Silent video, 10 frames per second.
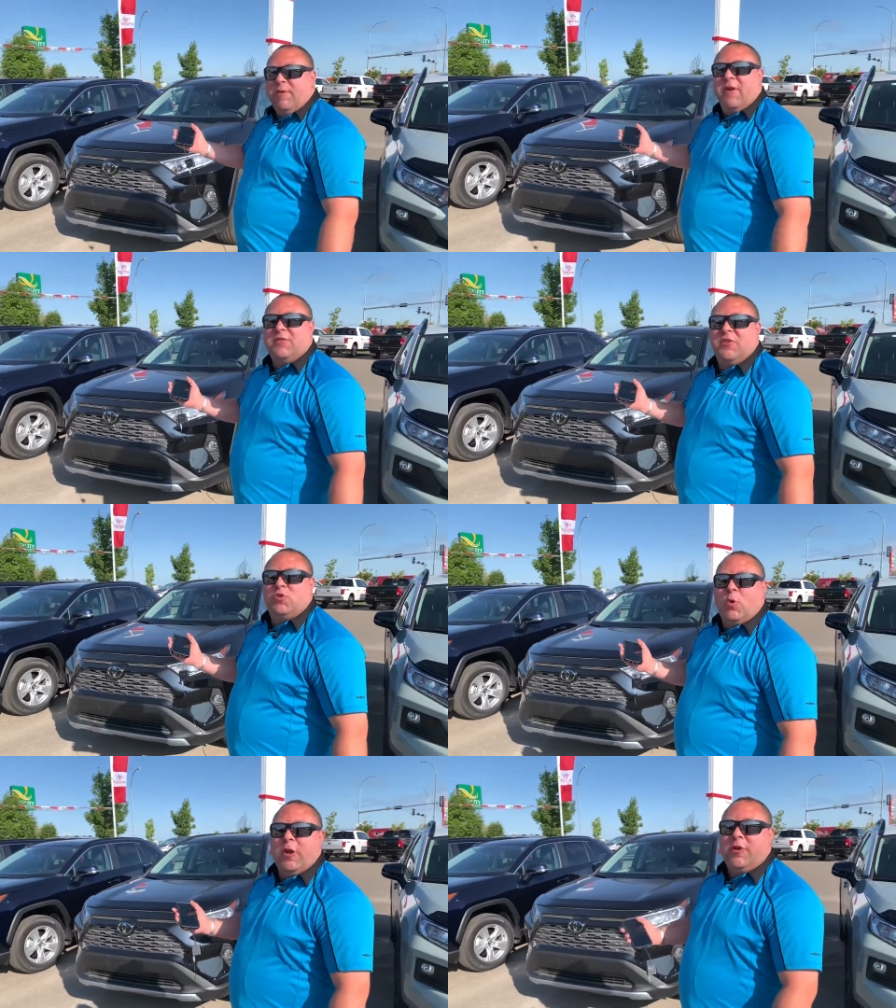we've got the
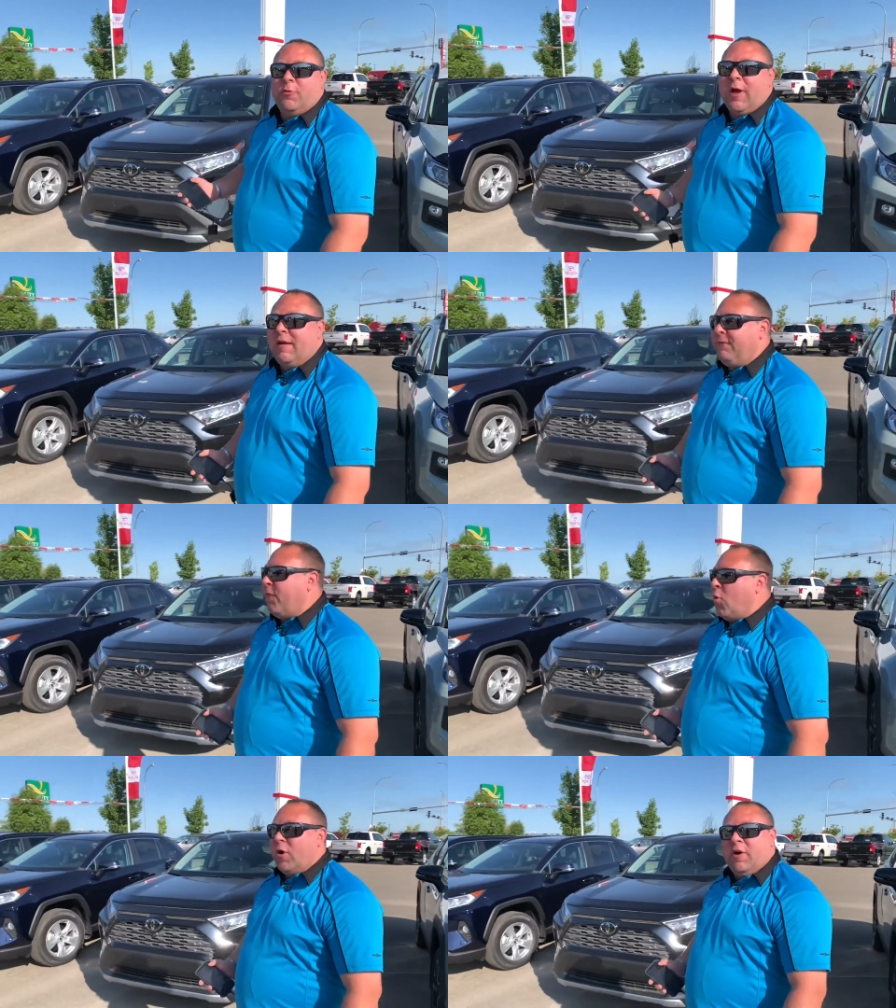Toyota
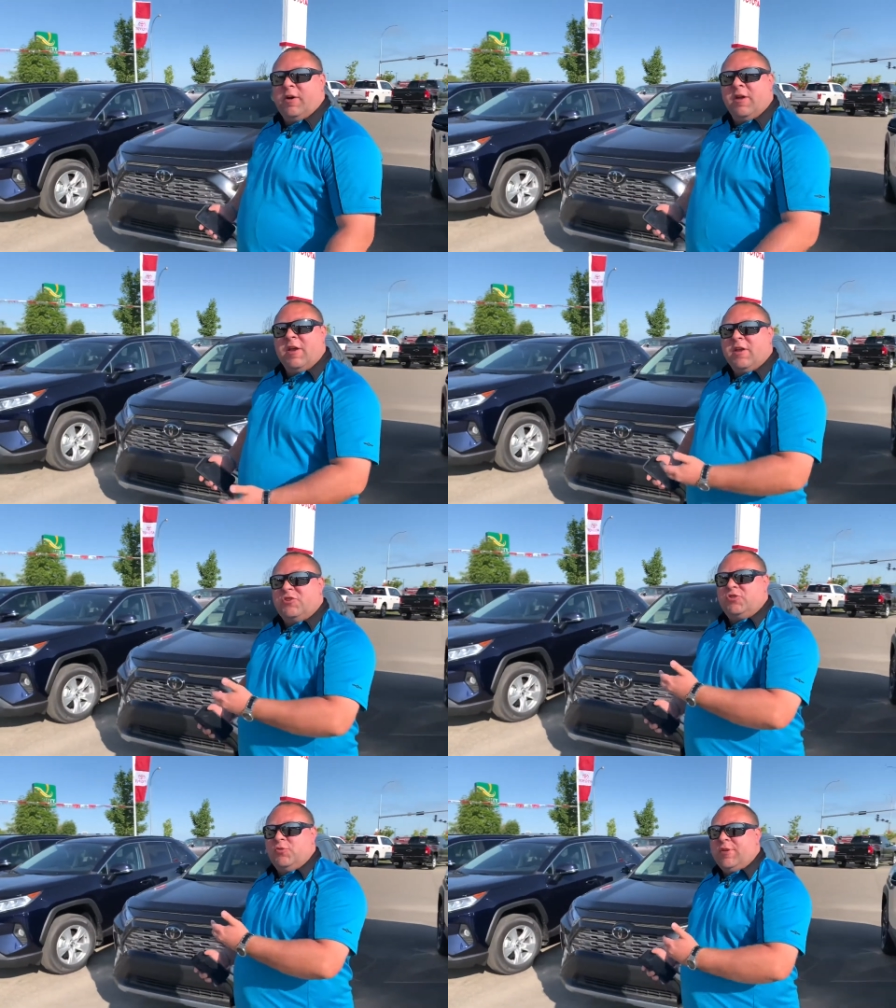RAV4
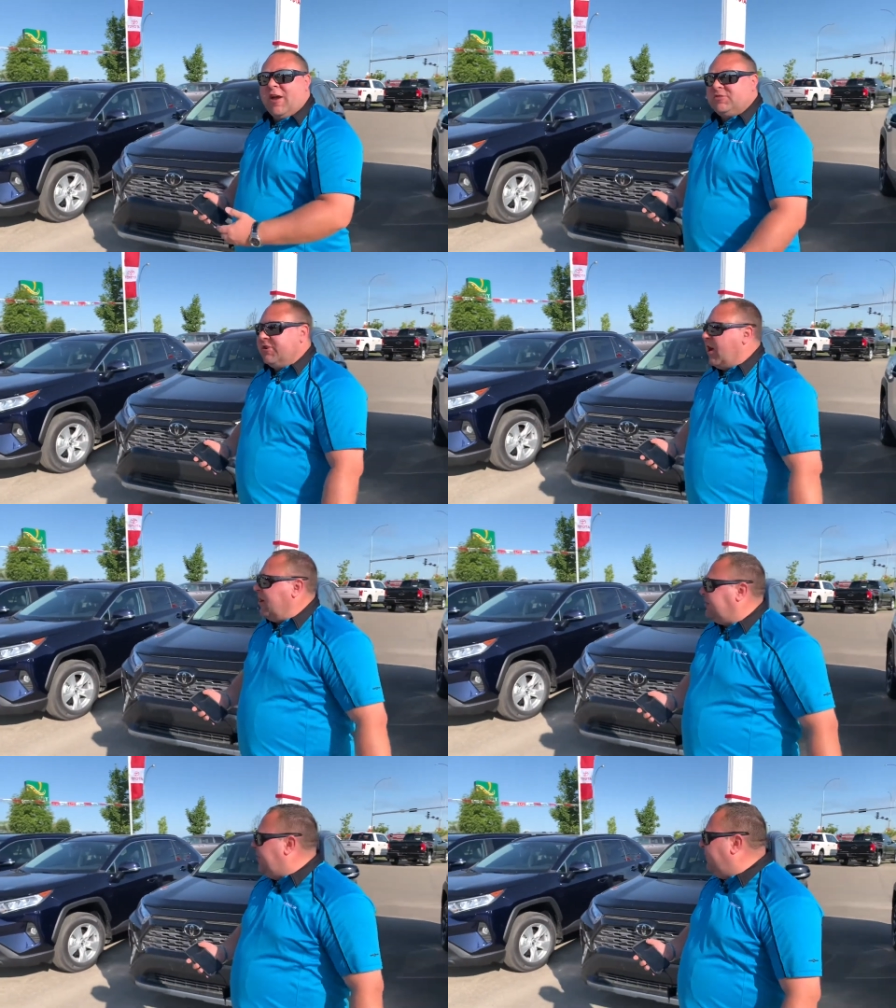
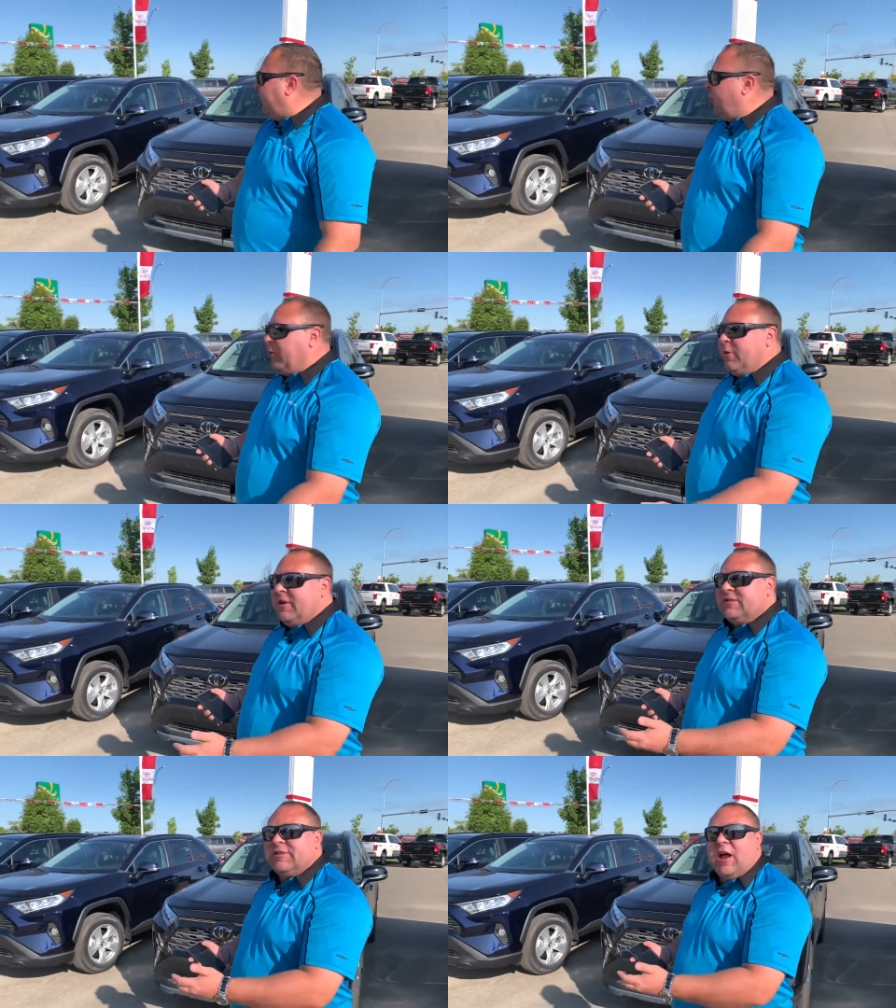2019 fully
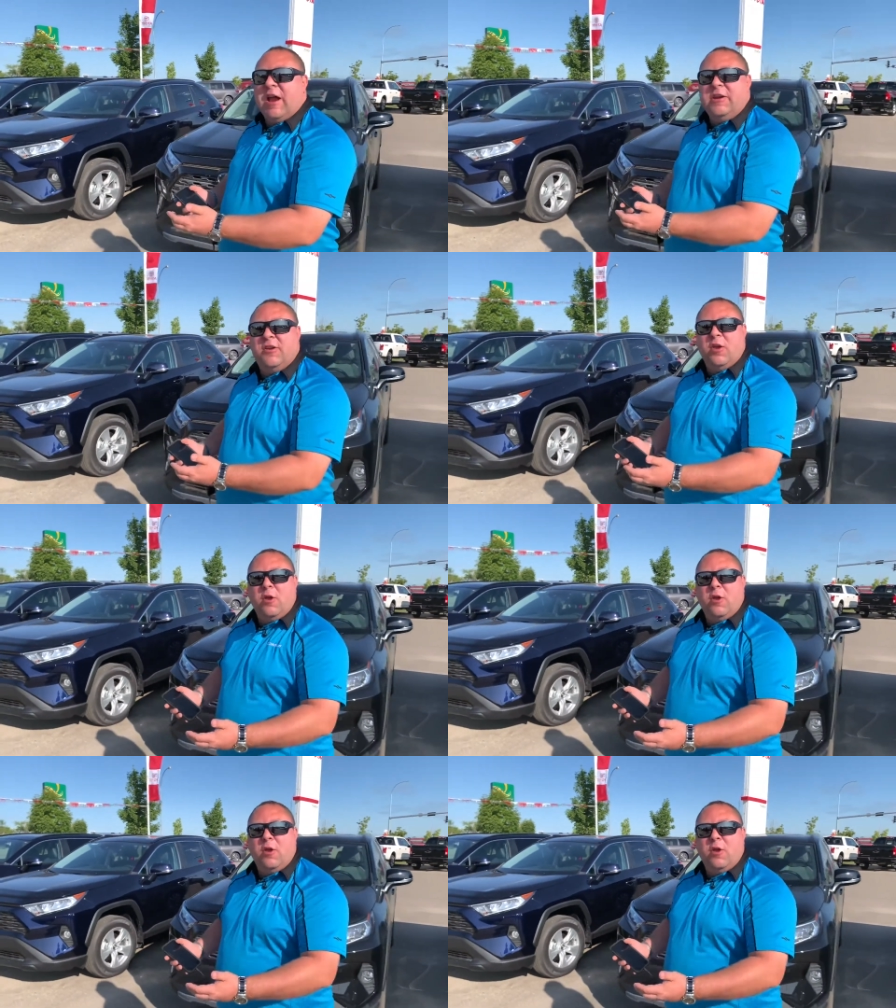redesigned,